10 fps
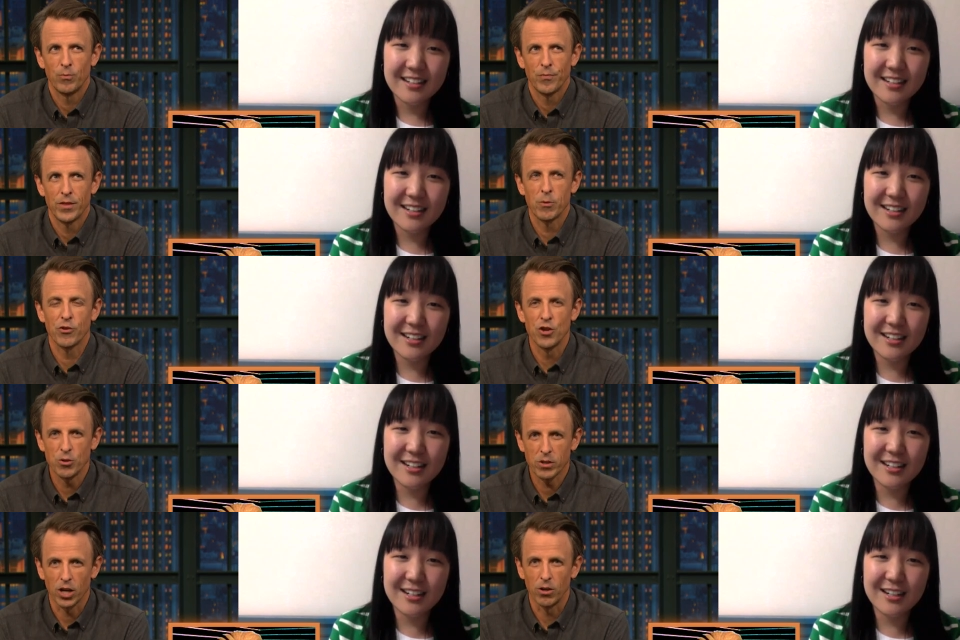Speaker 1: There was New
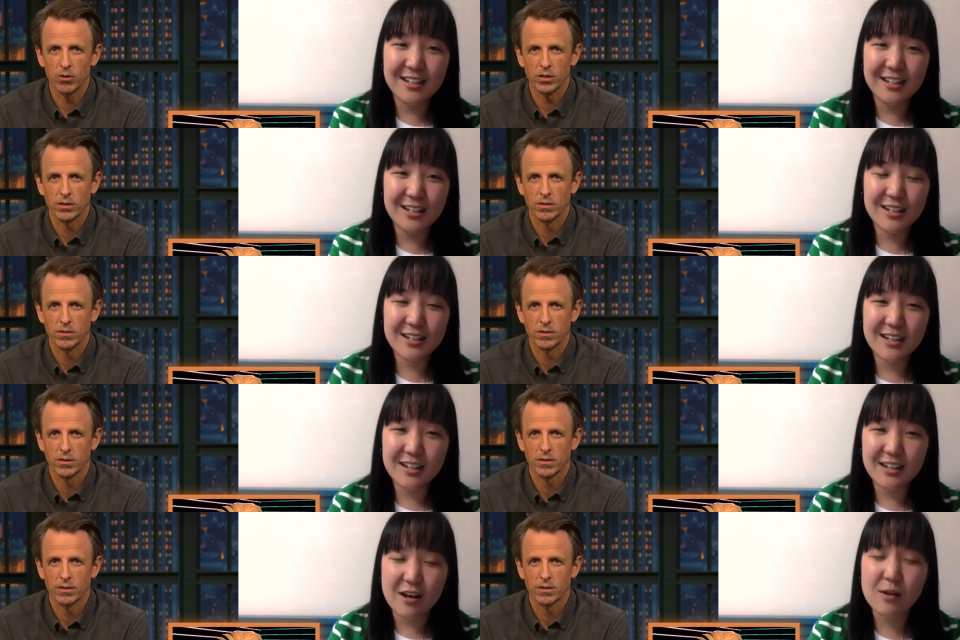Coke.
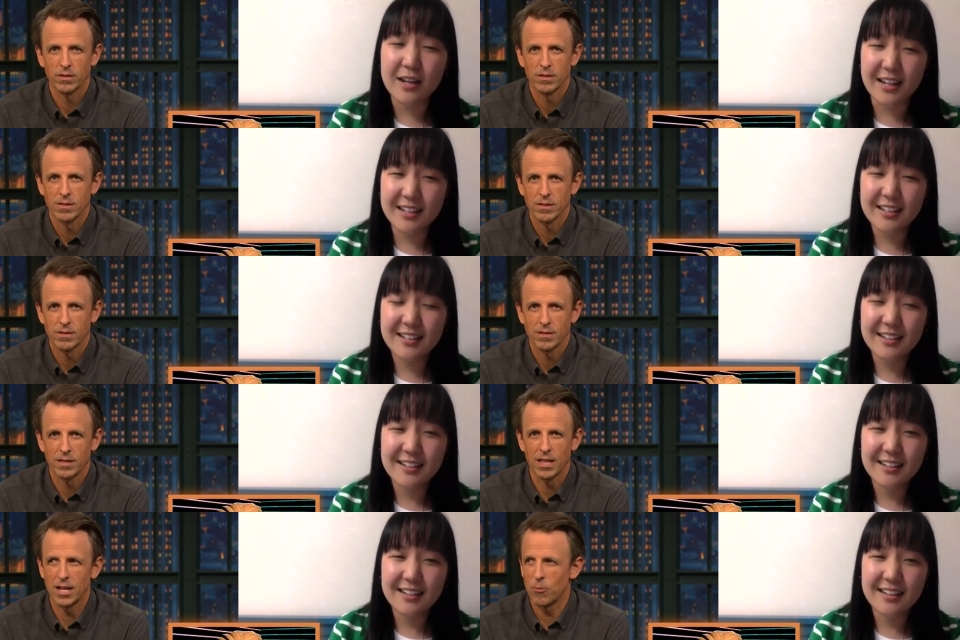
Speaker 2: Okay.
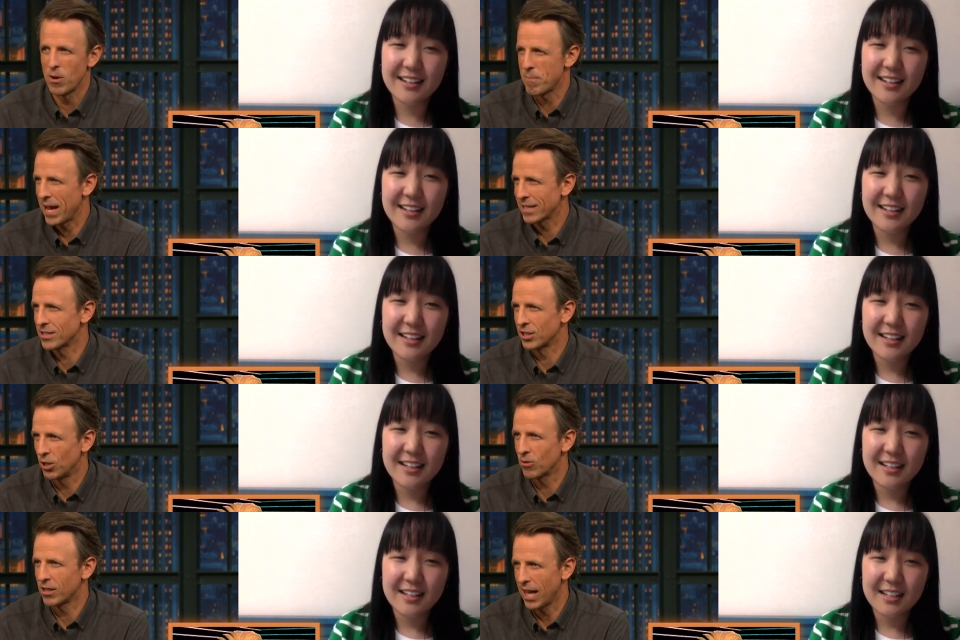
Speaker 1: Then they went back to
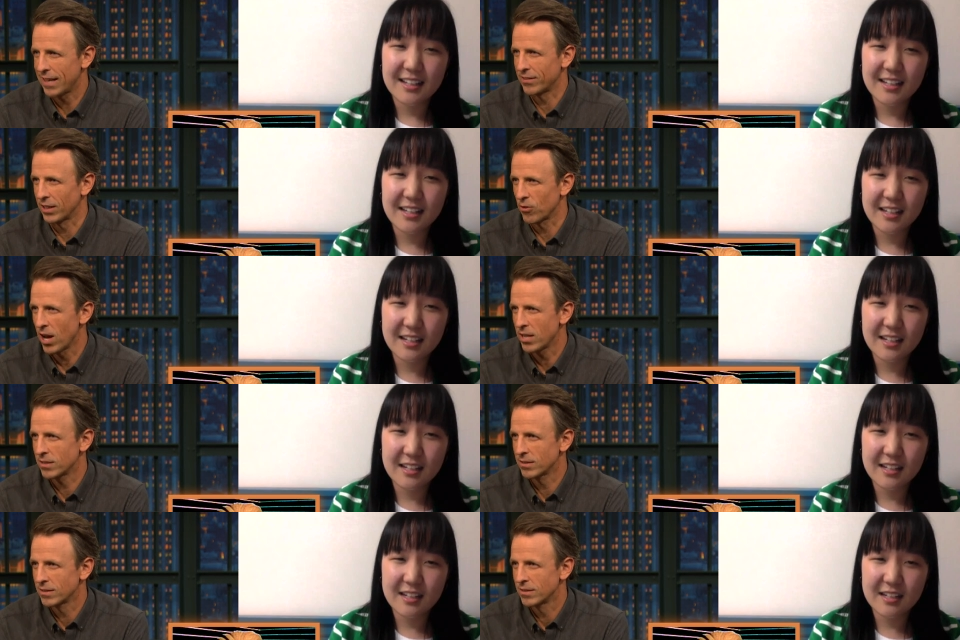Coke Classic, right?
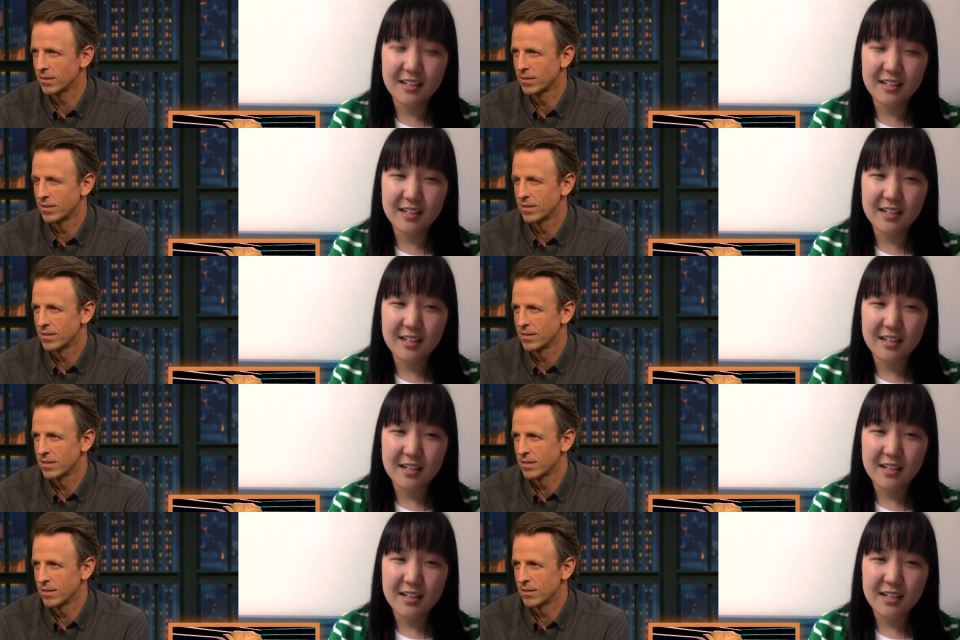Yeah, but that's where we are now.
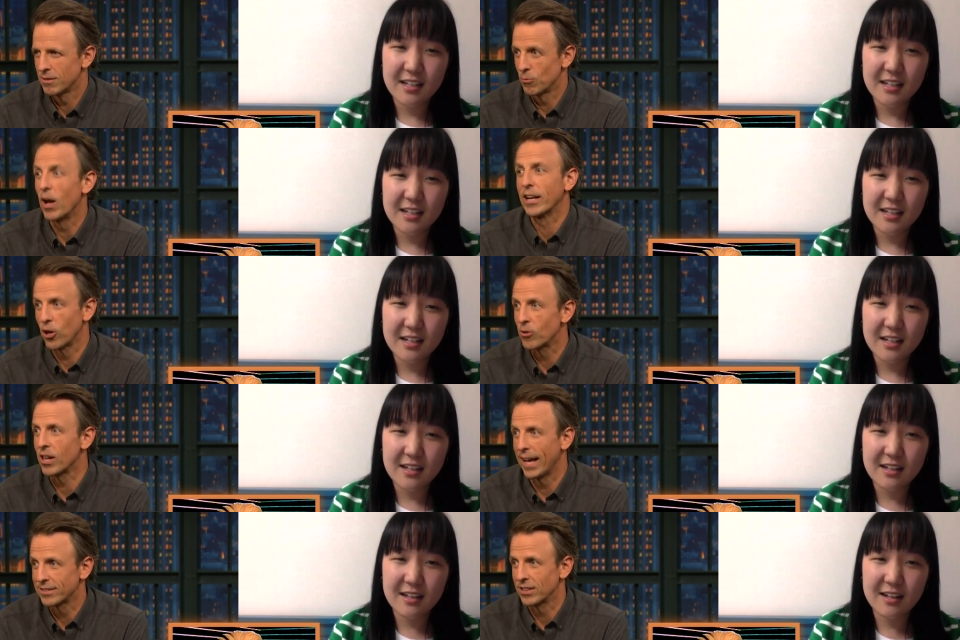We had Coke
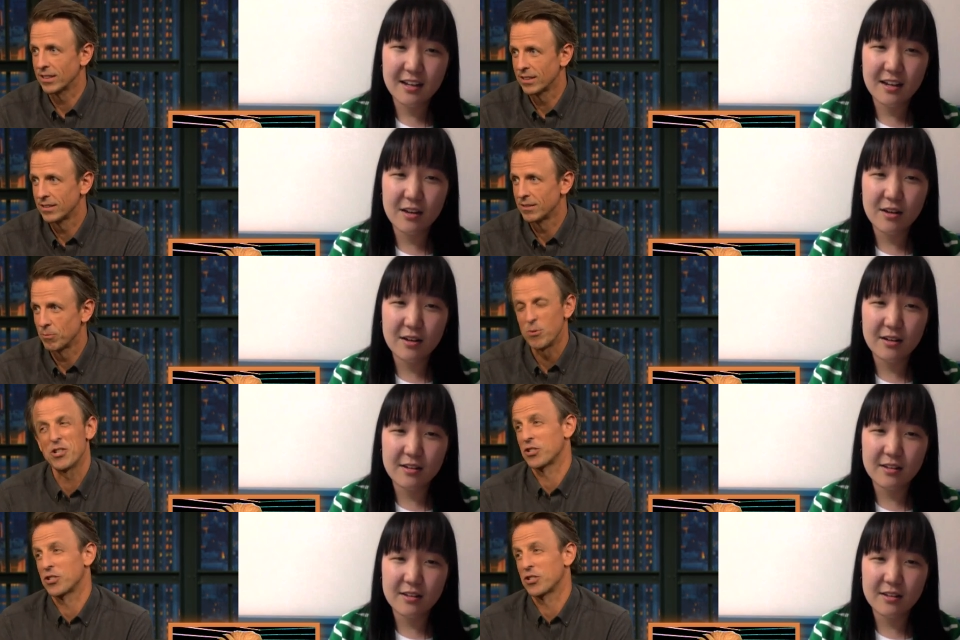Classic. Yeah. But we just